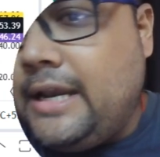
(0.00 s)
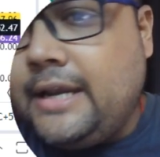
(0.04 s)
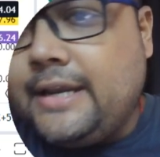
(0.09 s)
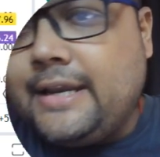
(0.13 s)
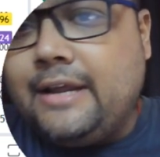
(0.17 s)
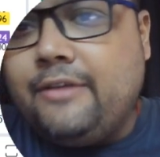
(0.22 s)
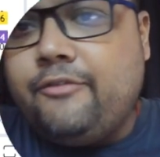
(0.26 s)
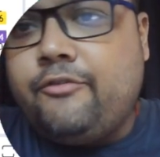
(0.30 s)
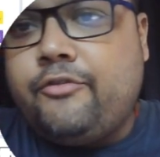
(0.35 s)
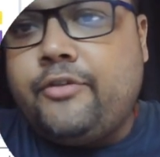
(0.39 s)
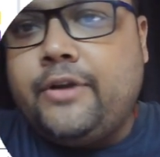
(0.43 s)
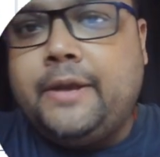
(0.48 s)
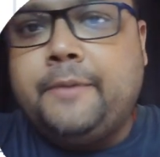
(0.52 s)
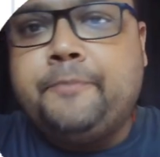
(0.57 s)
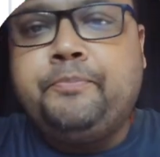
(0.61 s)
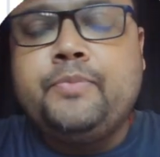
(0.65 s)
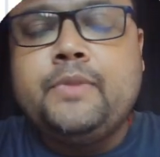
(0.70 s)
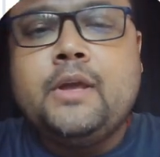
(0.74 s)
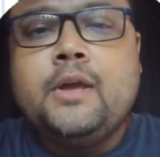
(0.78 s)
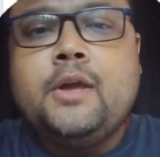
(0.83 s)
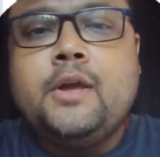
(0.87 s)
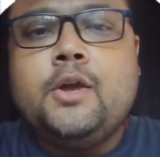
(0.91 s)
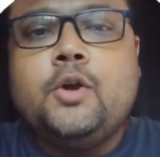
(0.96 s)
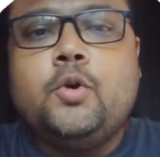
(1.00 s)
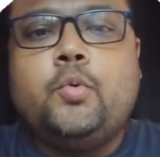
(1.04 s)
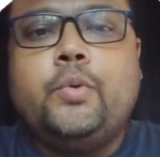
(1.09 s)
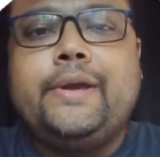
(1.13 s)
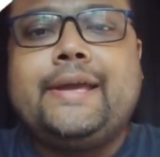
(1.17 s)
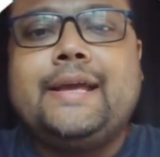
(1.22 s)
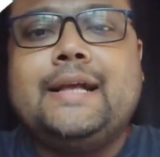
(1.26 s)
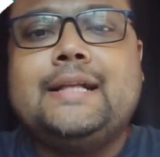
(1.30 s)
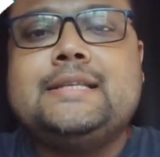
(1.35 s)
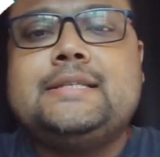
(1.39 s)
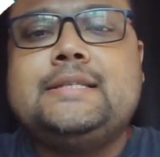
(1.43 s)
time frame, we
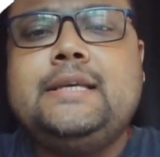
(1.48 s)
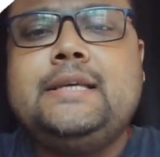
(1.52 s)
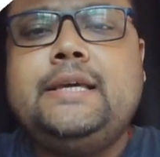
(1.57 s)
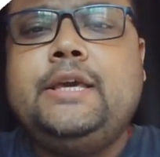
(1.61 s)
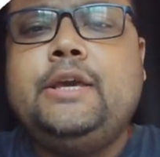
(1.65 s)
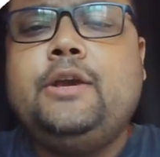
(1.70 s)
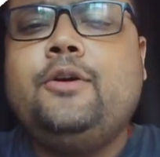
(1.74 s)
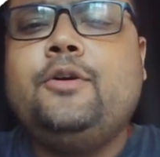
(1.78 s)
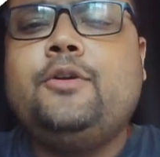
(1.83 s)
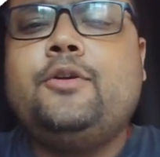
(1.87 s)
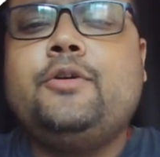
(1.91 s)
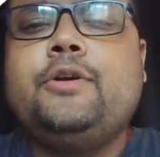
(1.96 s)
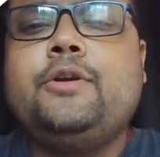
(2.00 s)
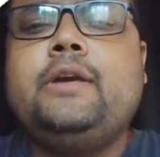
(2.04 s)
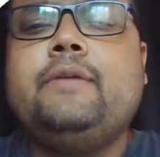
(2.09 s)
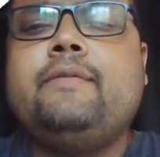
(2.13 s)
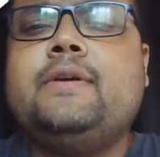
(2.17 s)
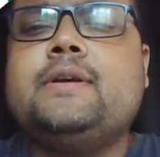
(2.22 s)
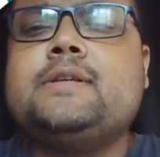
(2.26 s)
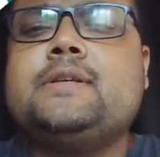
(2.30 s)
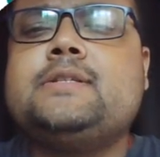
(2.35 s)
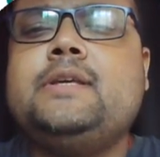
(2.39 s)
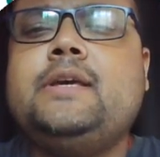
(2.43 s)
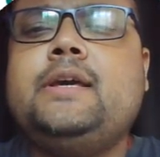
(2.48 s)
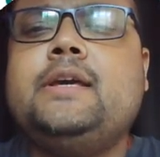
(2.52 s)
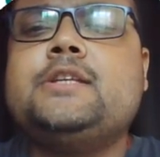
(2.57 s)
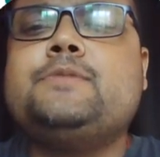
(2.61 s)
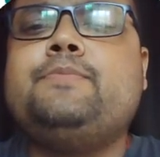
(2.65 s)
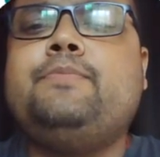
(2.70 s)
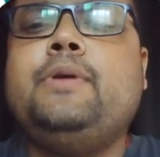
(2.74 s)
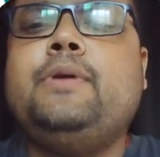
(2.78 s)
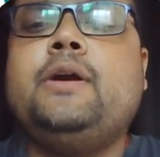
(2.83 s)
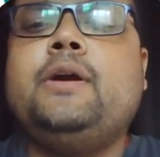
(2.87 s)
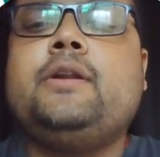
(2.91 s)
can see EURUSD is
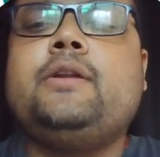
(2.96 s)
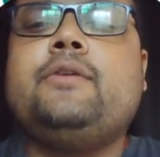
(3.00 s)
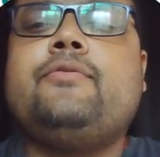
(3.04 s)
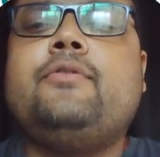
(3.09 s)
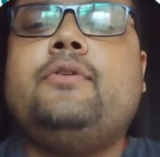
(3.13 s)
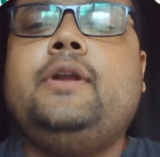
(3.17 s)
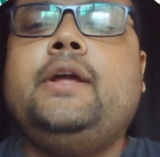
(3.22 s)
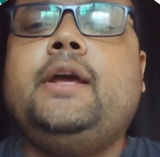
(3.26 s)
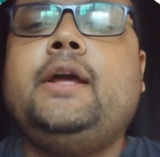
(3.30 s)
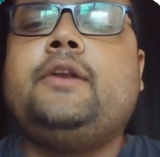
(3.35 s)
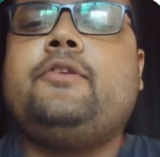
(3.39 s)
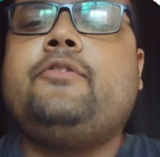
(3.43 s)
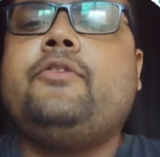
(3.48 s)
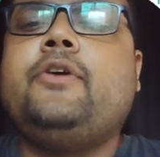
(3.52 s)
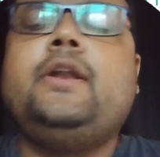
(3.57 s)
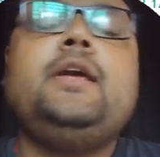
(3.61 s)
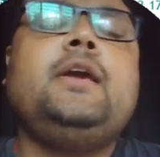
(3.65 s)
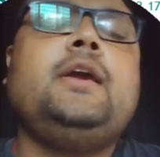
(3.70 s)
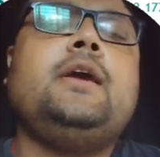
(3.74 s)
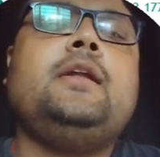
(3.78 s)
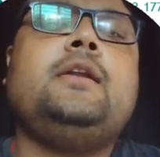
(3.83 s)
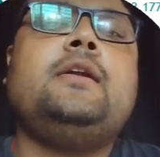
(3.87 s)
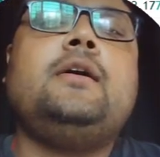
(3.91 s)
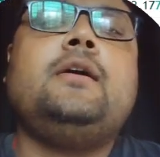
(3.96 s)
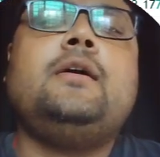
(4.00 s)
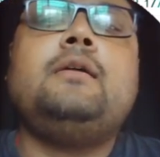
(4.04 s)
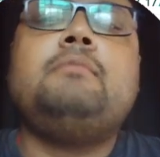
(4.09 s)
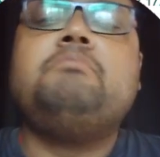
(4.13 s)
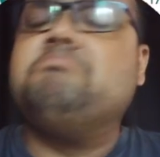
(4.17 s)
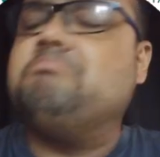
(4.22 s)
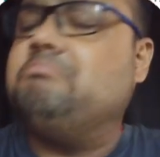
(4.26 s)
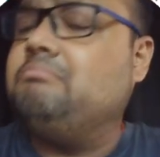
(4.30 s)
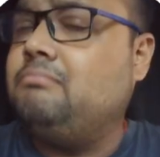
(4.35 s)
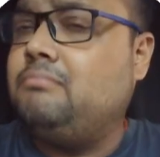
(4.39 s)
beautifully trading in
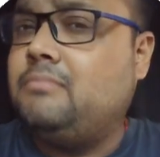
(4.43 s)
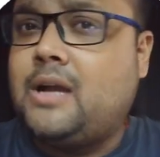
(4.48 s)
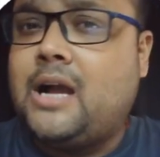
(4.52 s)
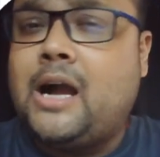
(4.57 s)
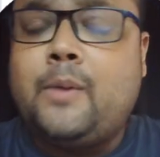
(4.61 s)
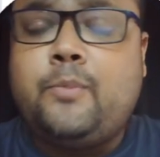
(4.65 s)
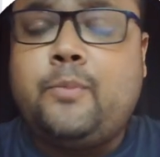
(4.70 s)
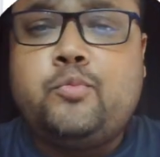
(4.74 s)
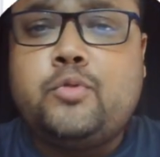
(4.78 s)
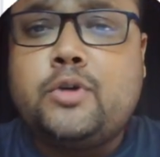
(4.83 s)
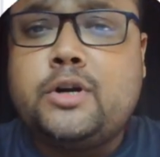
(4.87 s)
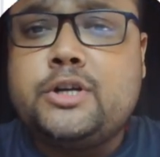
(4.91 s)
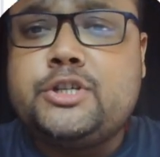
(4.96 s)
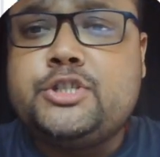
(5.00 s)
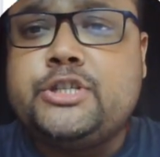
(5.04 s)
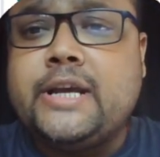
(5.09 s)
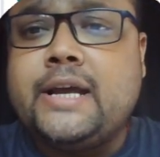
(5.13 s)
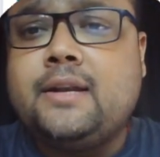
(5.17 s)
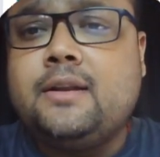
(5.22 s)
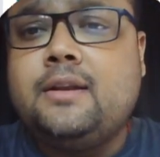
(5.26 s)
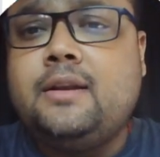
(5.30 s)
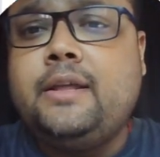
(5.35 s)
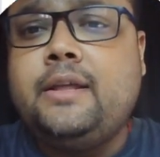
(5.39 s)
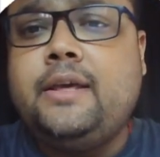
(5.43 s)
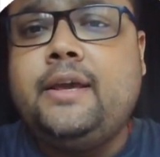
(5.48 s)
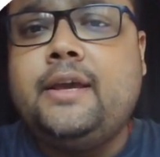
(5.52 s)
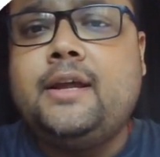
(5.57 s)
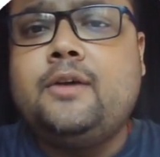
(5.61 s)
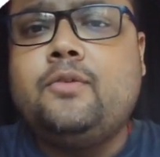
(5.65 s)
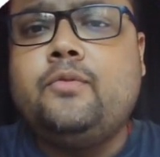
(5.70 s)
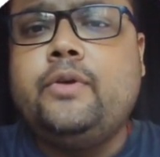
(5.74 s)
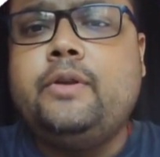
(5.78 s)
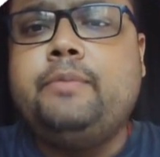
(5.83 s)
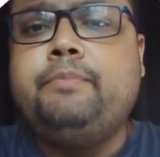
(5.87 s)
a upward channel
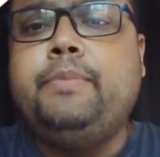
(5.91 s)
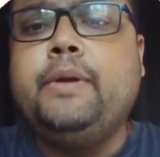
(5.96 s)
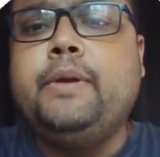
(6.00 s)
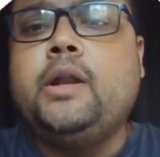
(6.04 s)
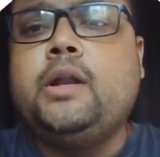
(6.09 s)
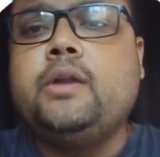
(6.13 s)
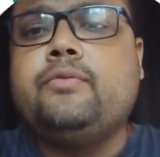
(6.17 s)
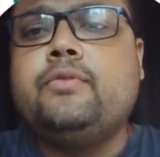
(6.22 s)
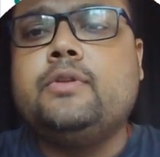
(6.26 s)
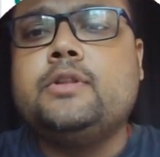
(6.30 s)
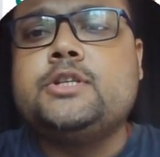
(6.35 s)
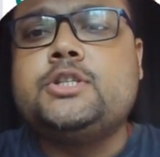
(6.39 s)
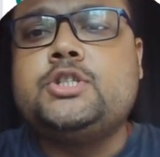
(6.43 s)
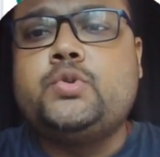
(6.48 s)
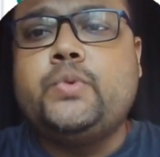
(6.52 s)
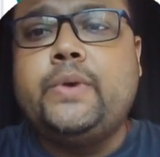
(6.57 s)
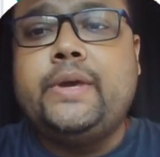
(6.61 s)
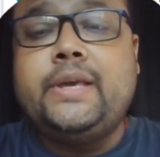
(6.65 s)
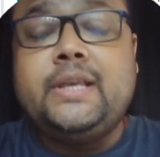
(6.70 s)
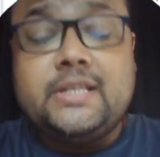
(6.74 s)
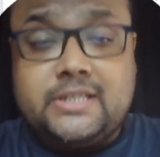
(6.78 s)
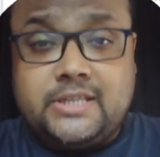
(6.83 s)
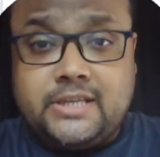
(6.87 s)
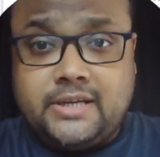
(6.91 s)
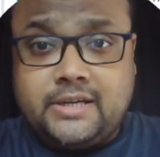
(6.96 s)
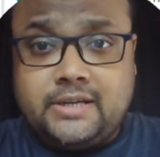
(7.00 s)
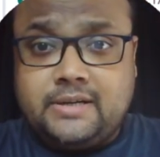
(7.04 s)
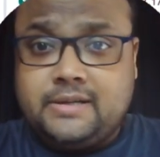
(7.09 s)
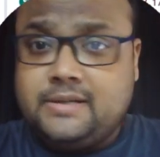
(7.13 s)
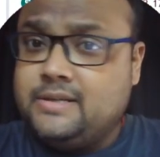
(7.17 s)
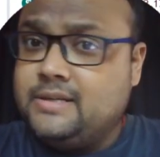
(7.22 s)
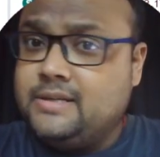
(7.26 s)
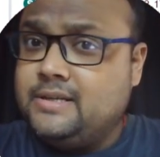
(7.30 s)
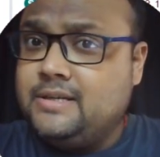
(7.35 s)
here with beautiful swings here.